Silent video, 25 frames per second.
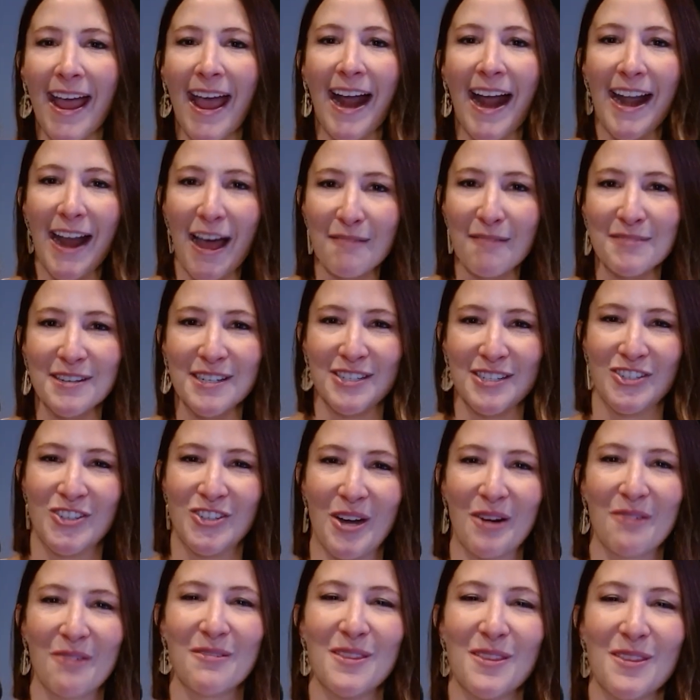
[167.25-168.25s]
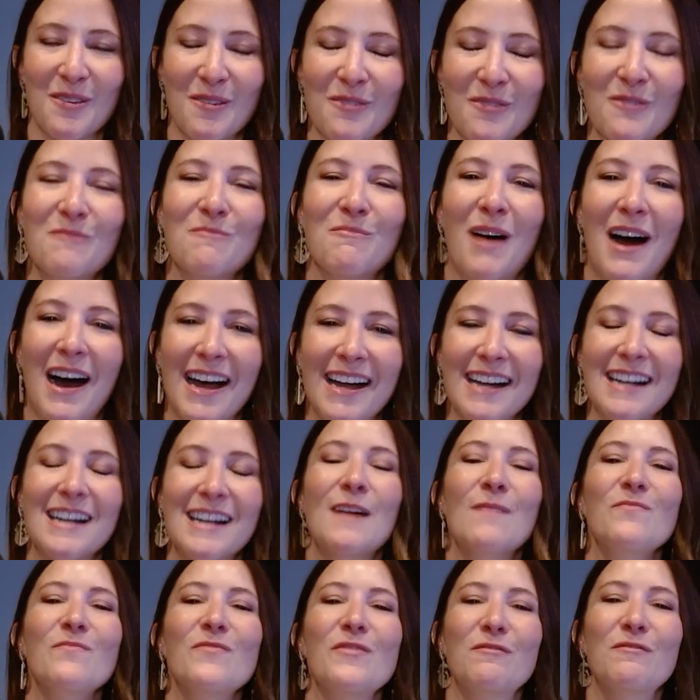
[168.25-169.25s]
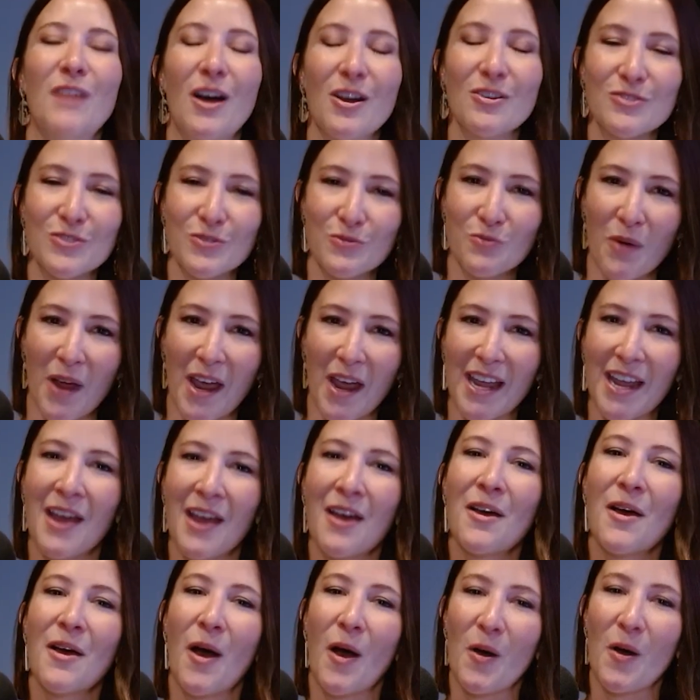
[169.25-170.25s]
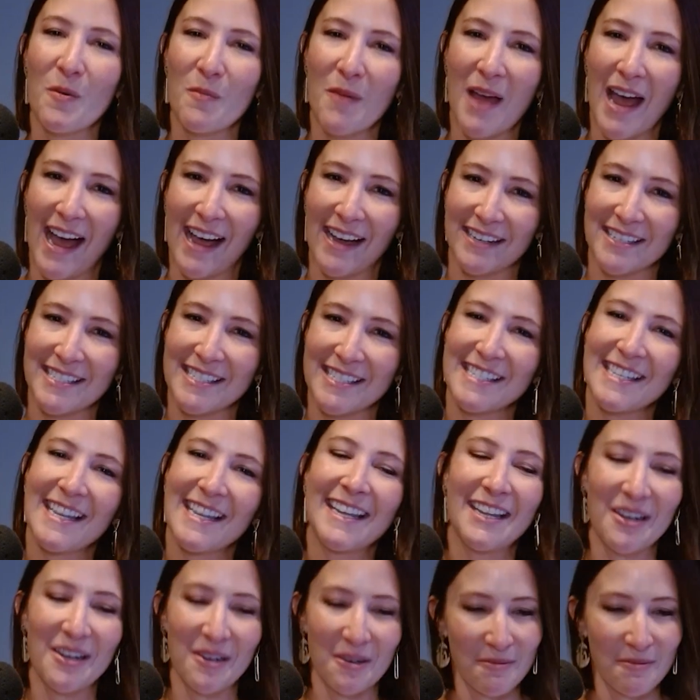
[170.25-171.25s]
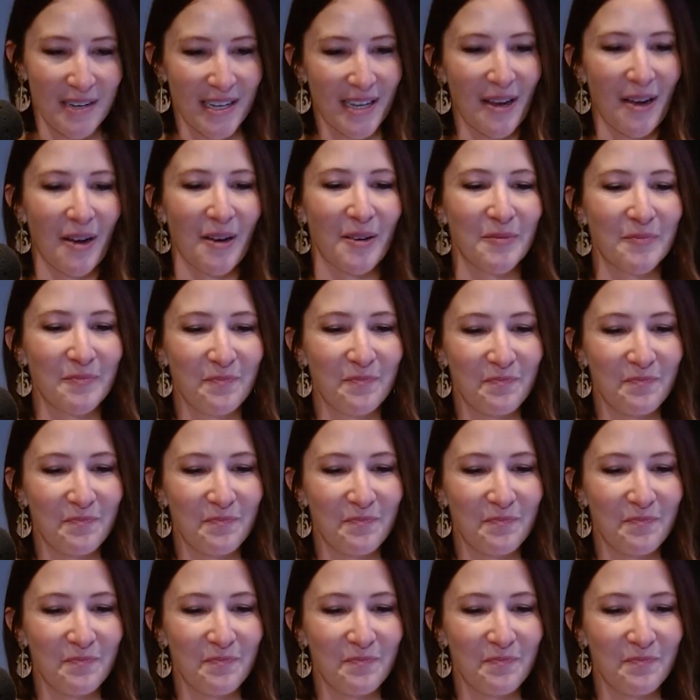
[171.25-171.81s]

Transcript: And I'm going to share with you my Feng Shui home hacks. Here we go.